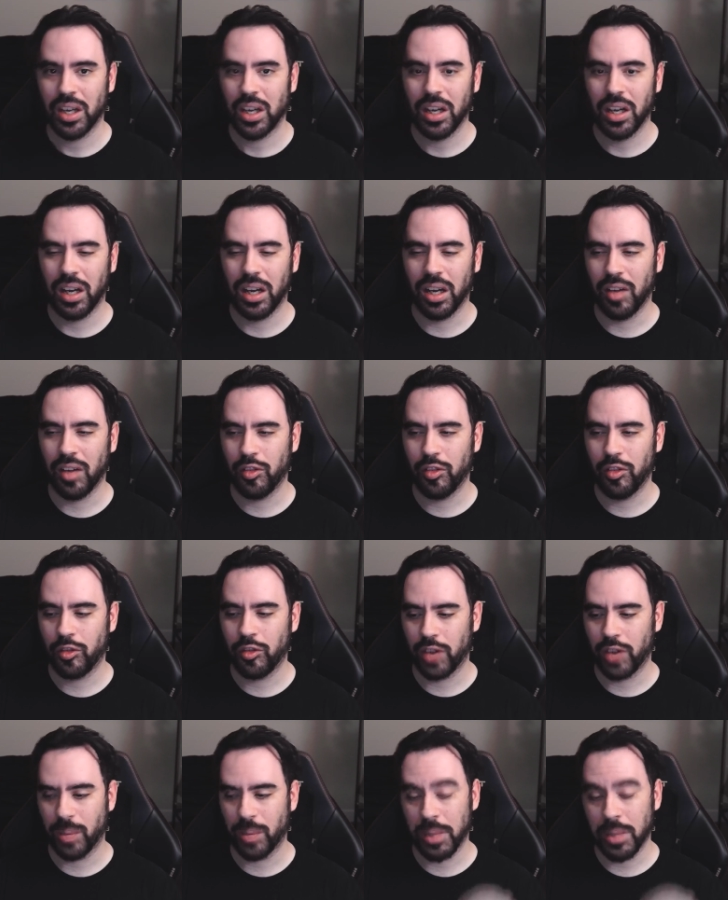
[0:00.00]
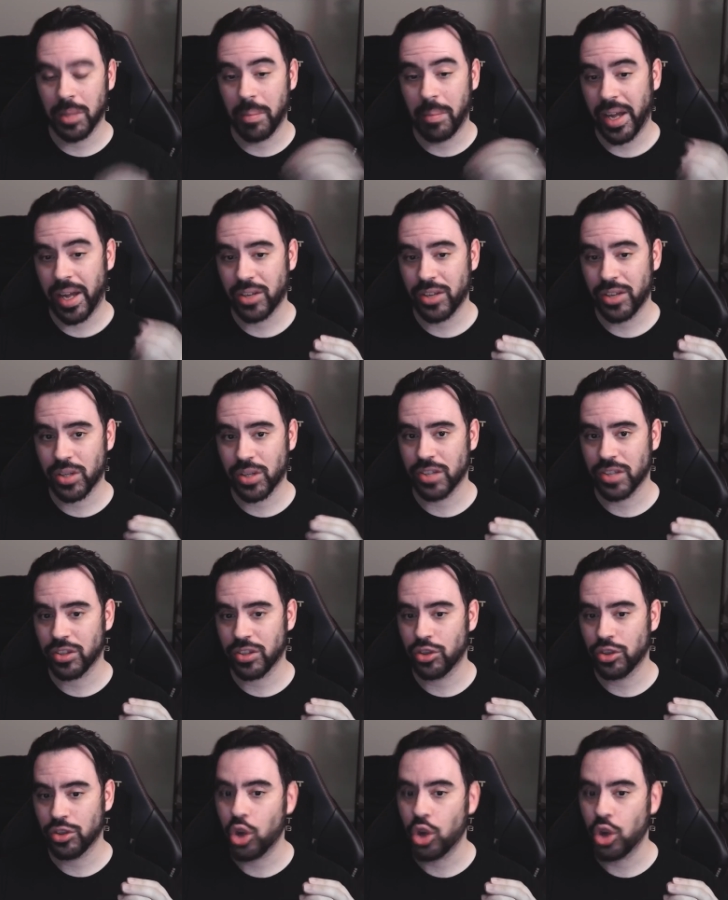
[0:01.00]
uh, from the mattress
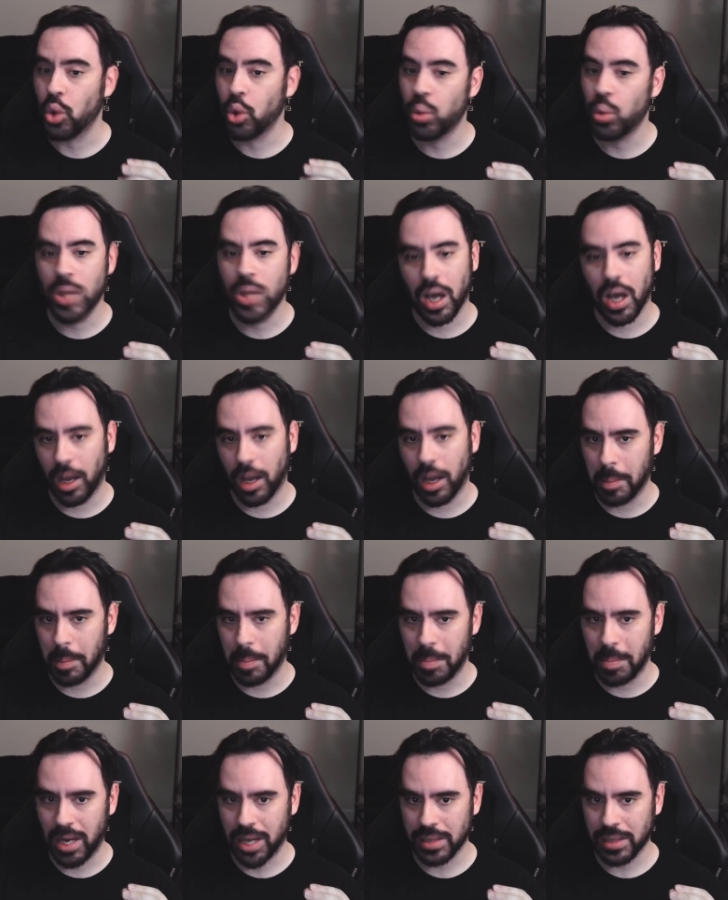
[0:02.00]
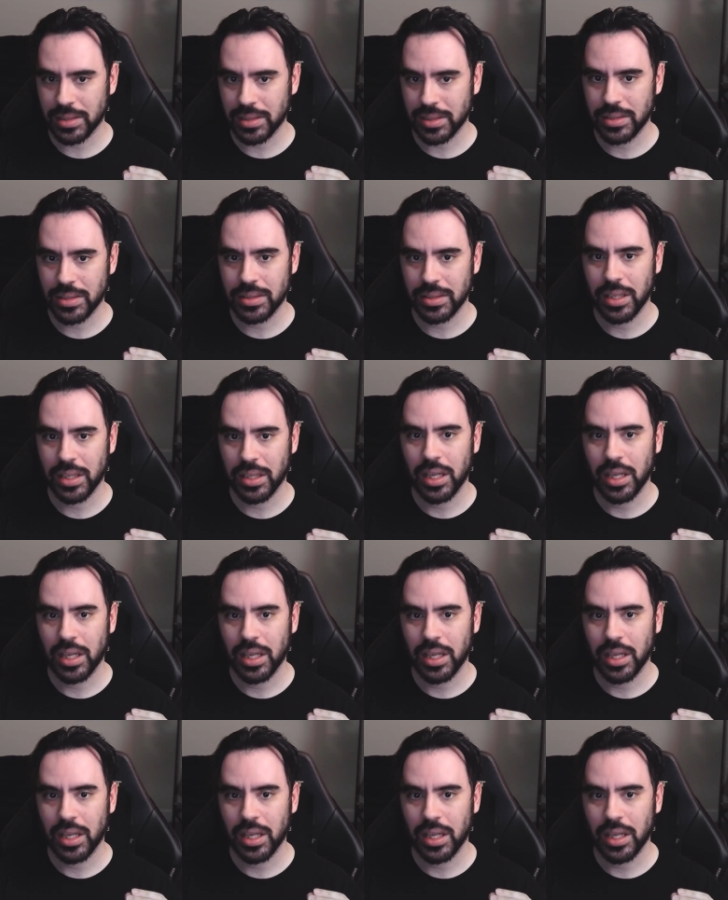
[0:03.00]
to the hub box